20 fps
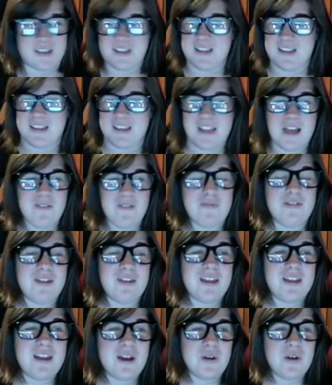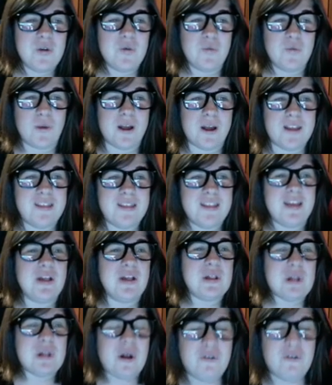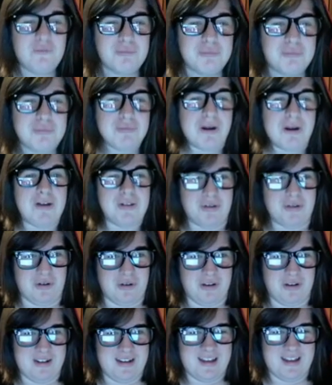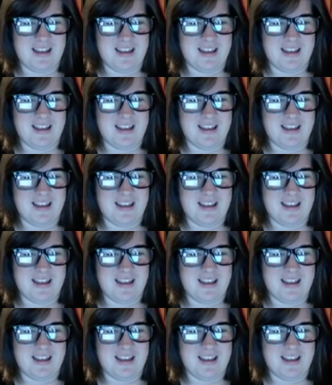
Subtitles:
It's definitely a great deal of brotherhood.